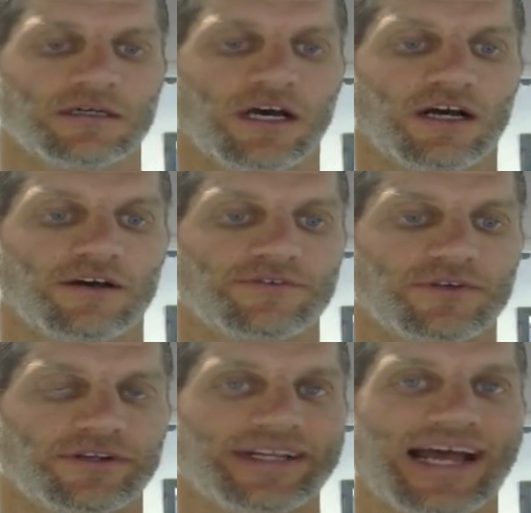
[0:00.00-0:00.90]
of
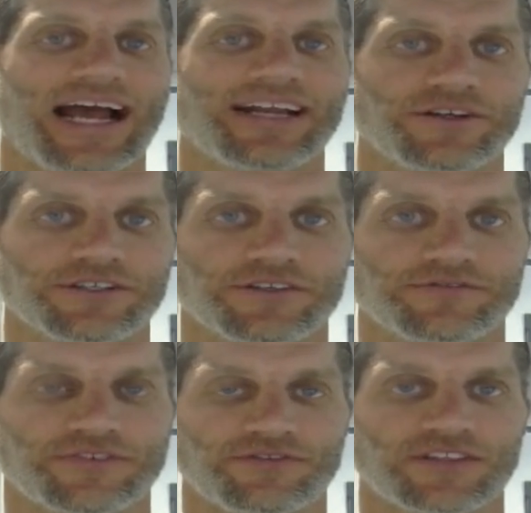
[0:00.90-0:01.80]

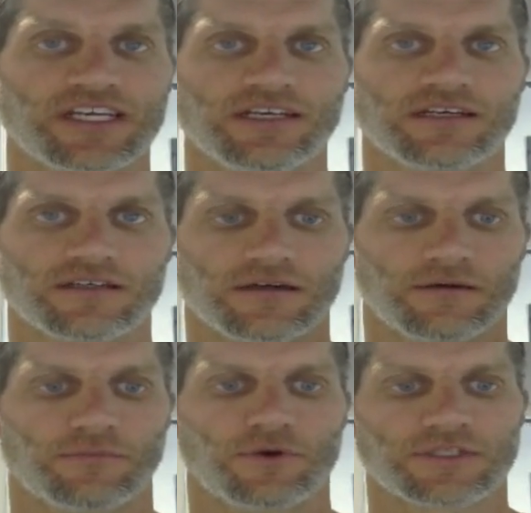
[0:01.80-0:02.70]
950,
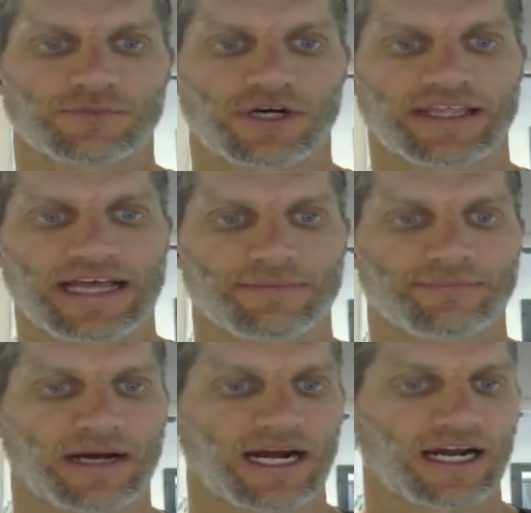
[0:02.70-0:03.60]
multiply that
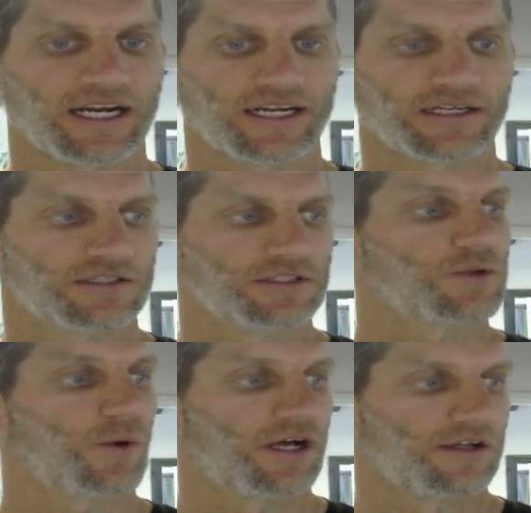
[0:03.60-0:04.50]
by
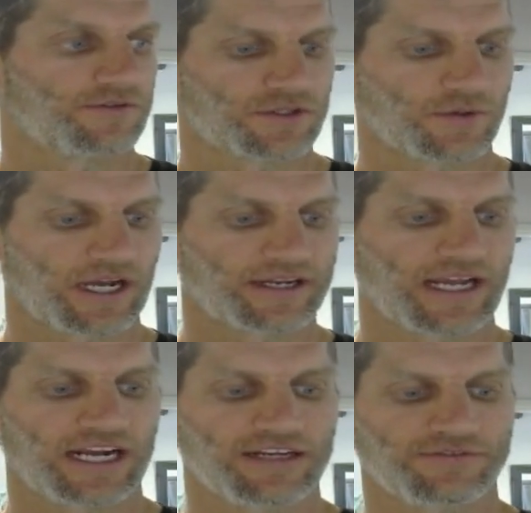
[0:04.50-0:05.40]
12. So we got
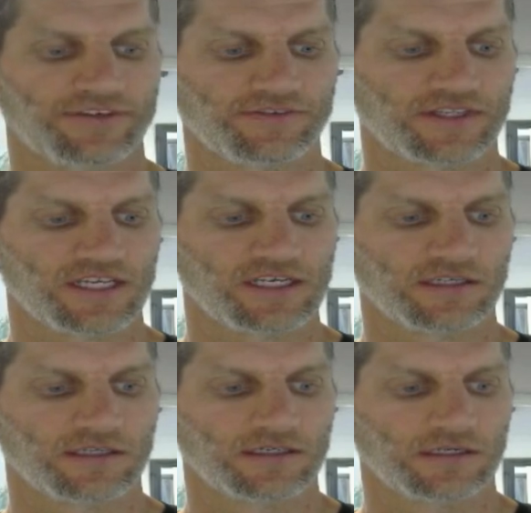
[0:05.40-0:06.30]

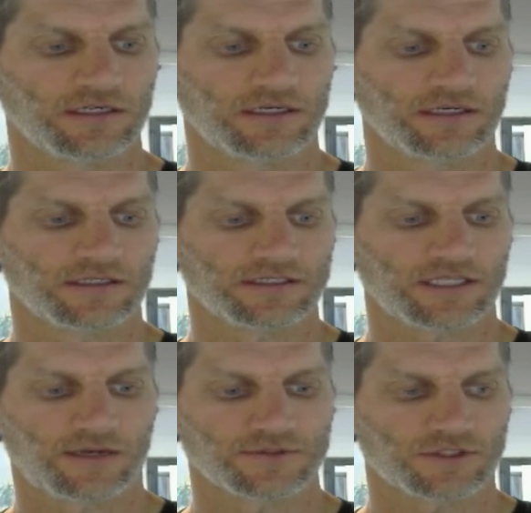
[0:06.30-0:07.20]
950
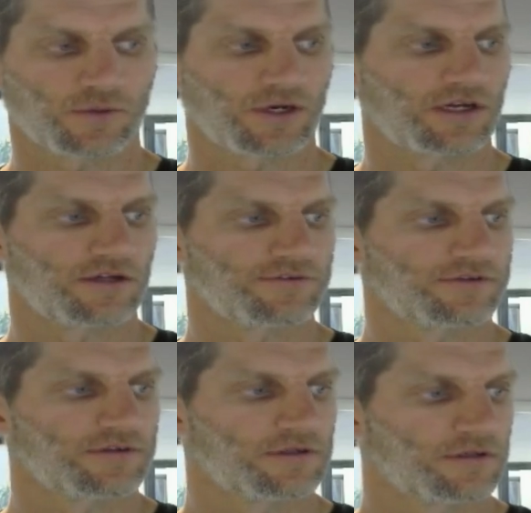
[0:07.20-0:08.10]
times
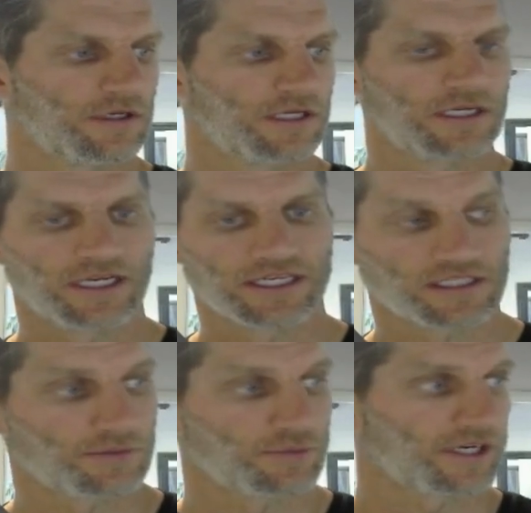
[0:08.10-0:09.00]
12 is
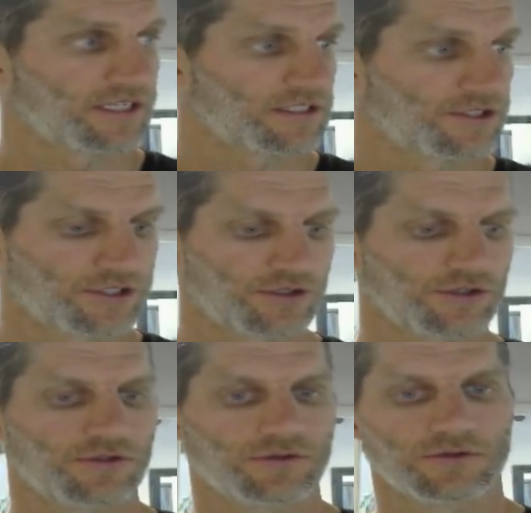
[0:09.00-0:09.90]
going to bring us
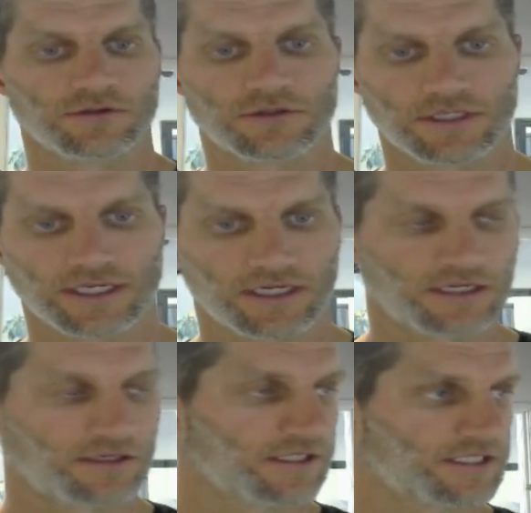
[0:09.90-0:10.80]
to,
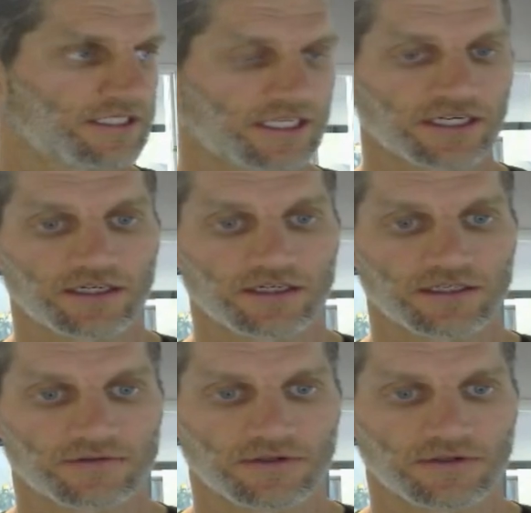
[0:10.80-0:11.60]
let's see here,